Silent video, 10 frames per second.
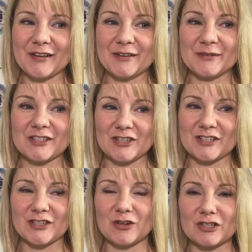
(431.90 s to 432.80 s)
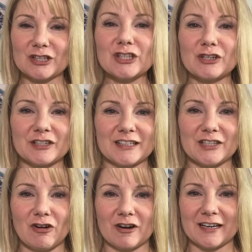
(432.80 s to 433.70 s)
it was just, you could look at the
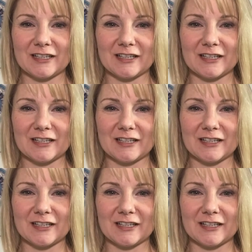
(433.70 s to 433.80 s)
yarn,